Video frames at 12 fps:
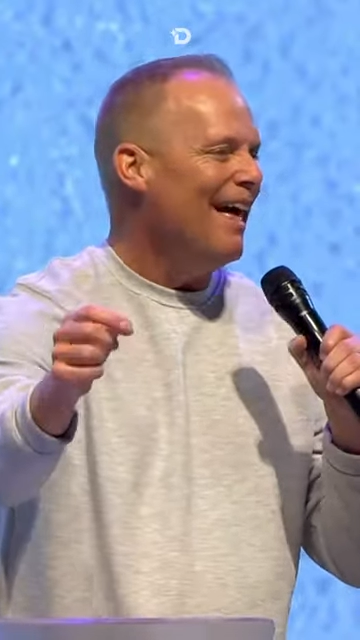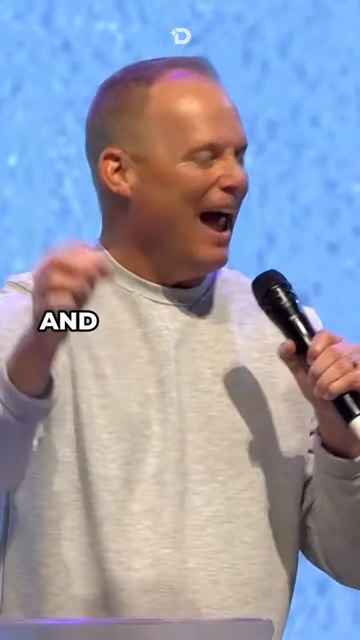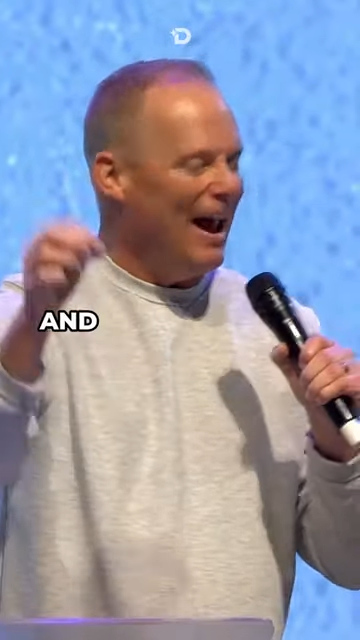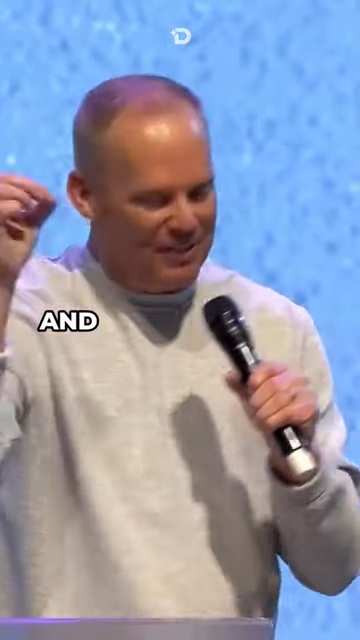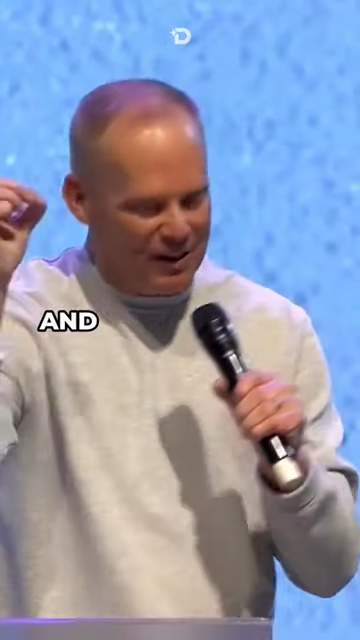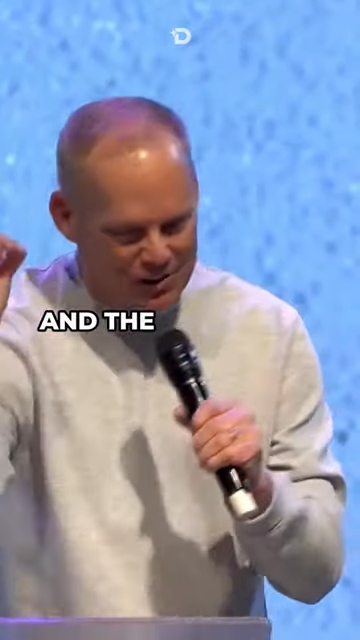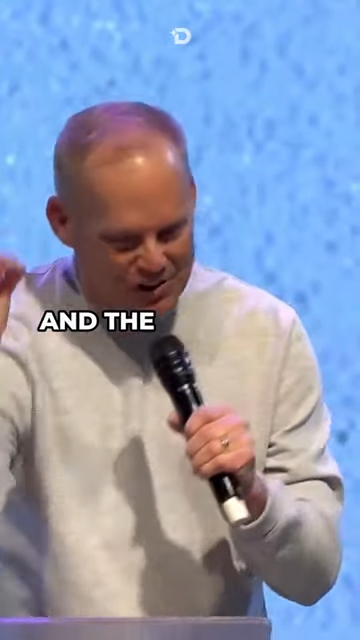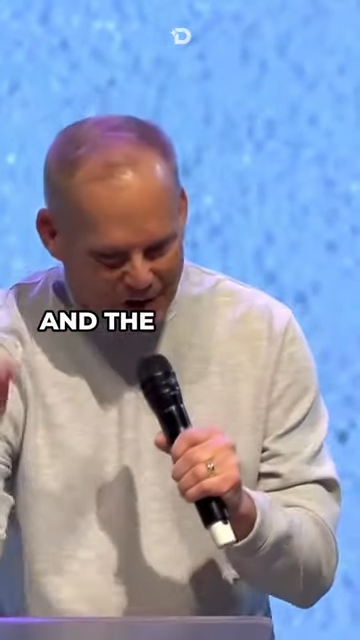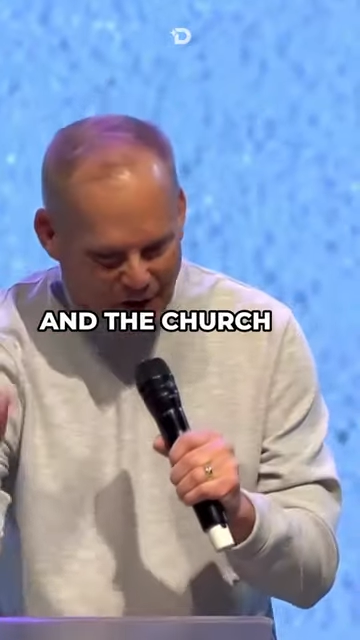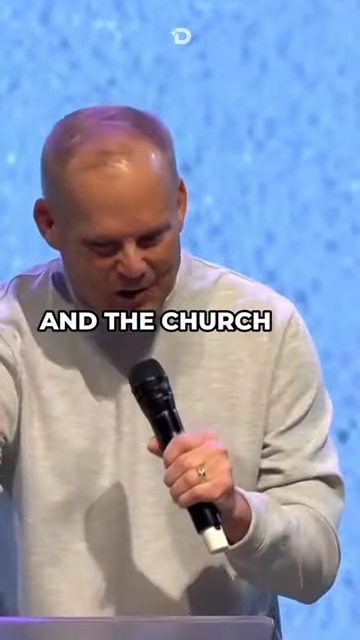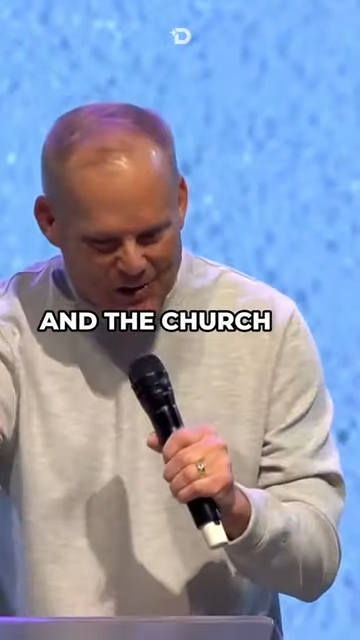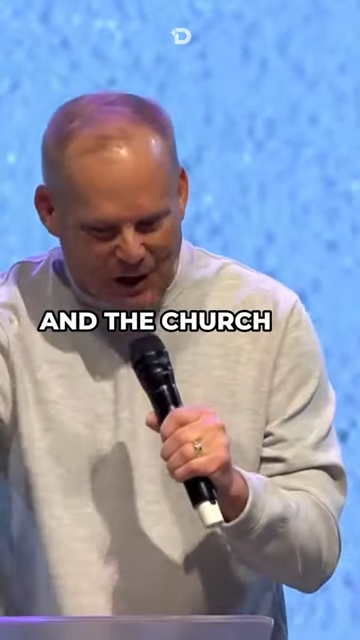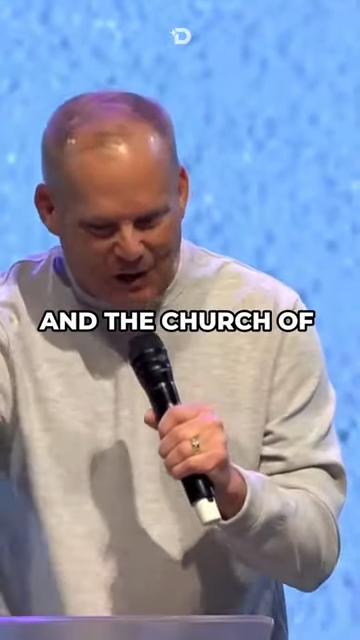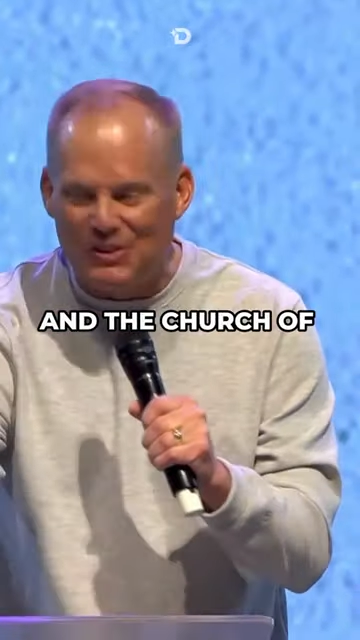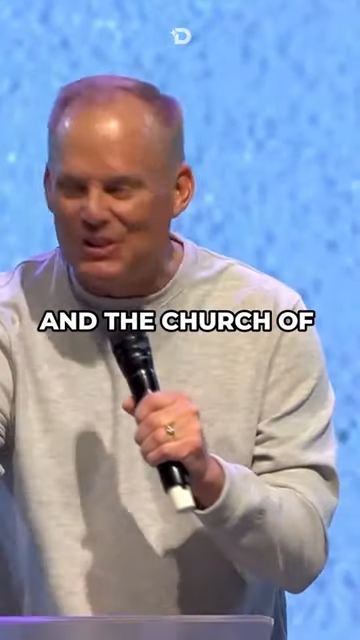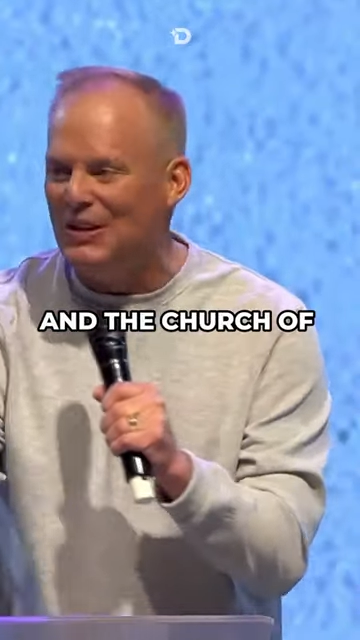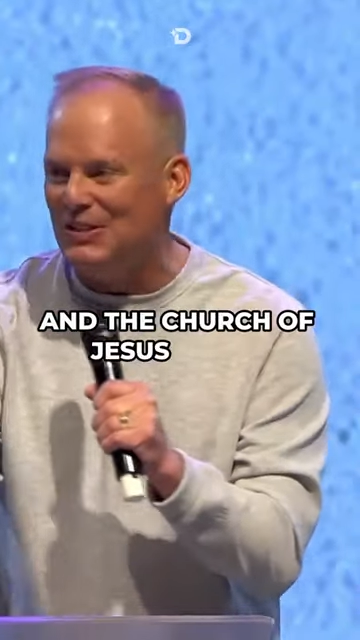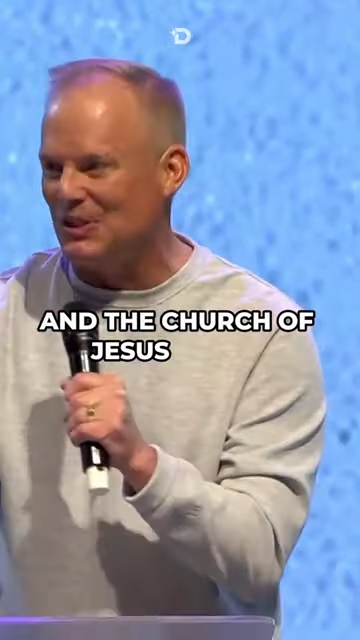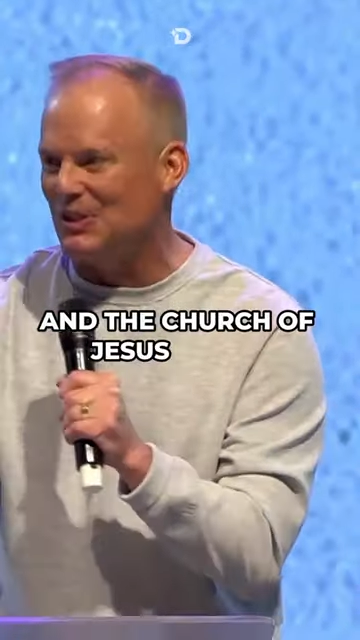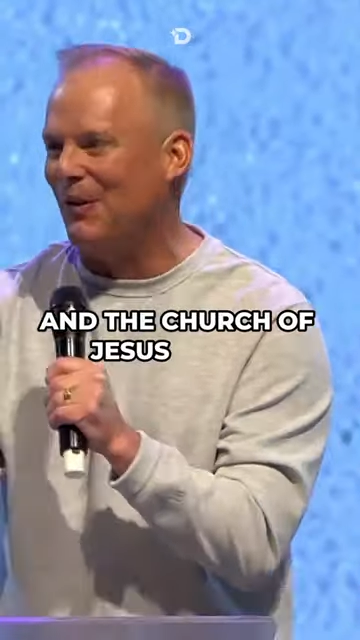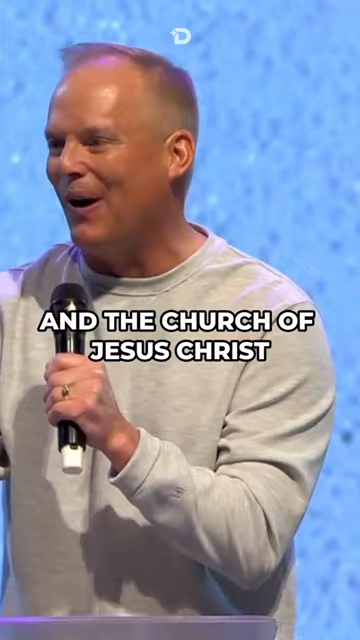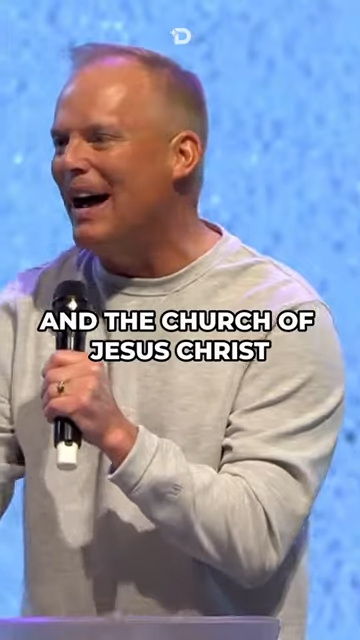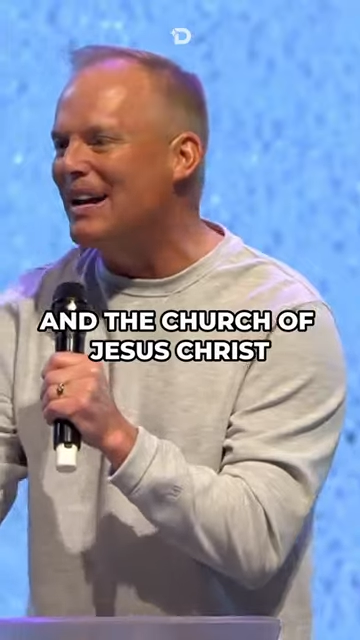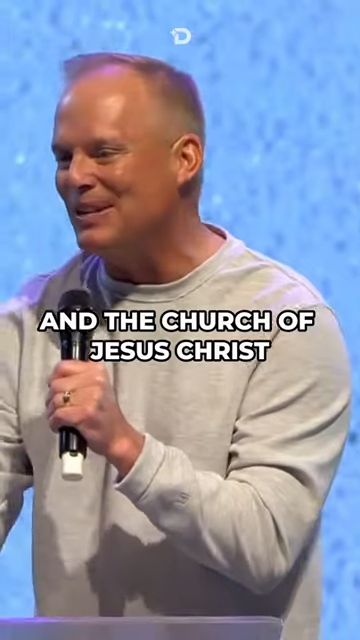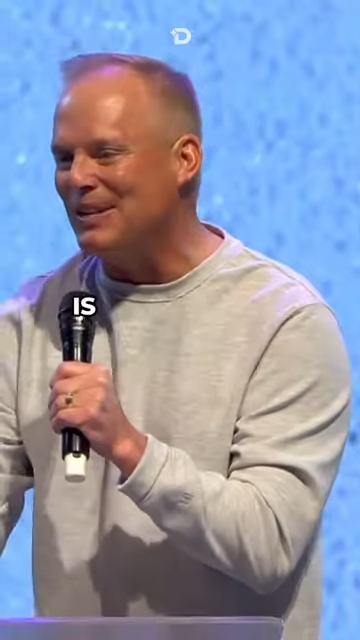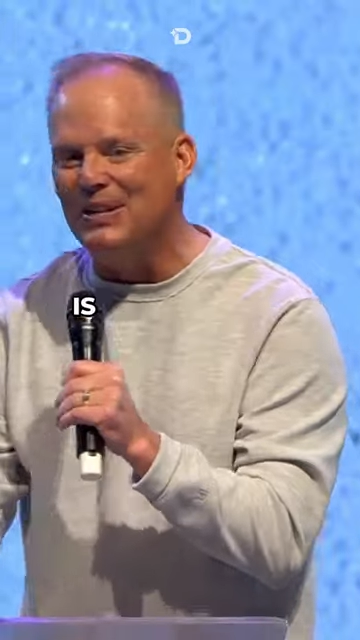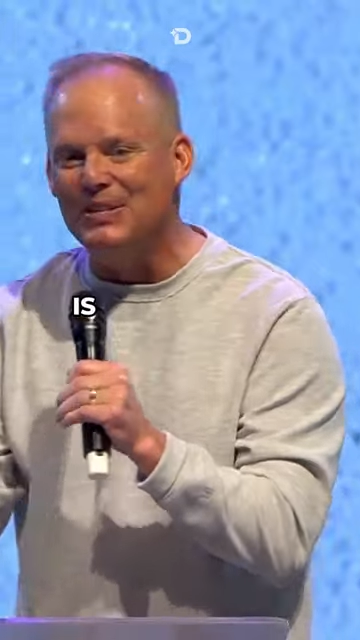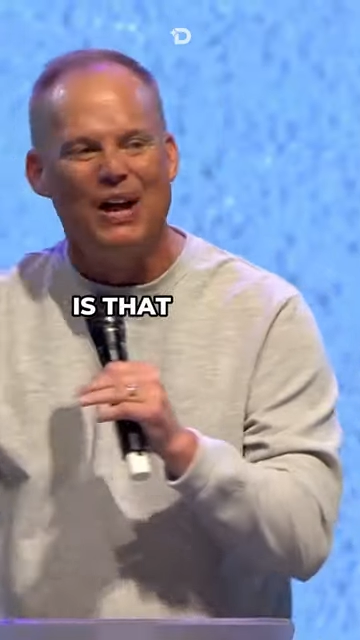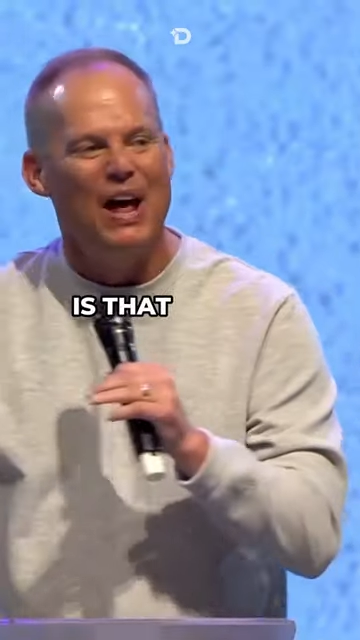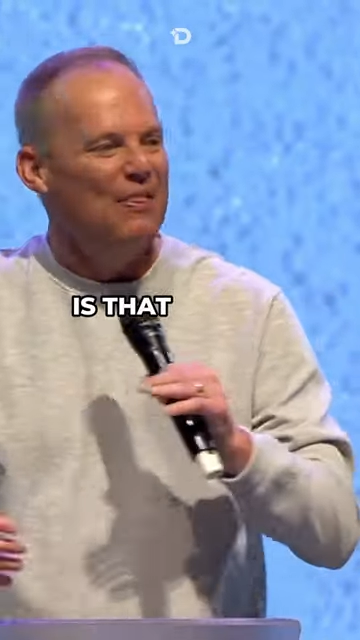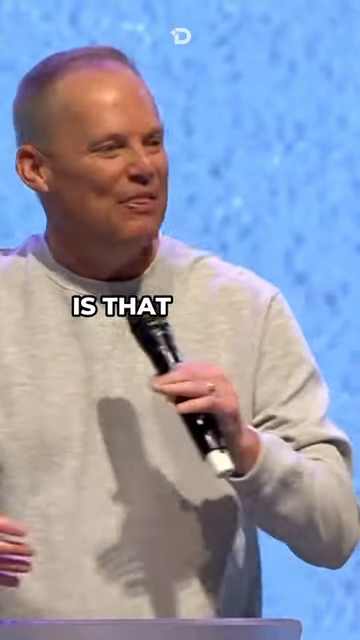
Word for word: and the church of Jesus Christ is